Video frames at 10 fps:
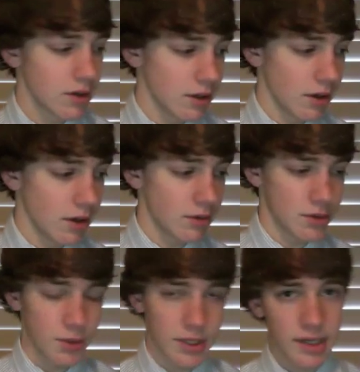You know,
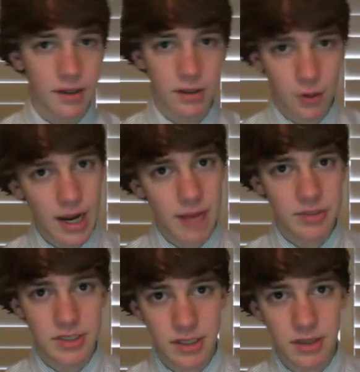unique crap
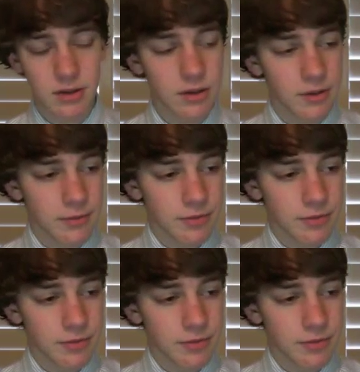to sell.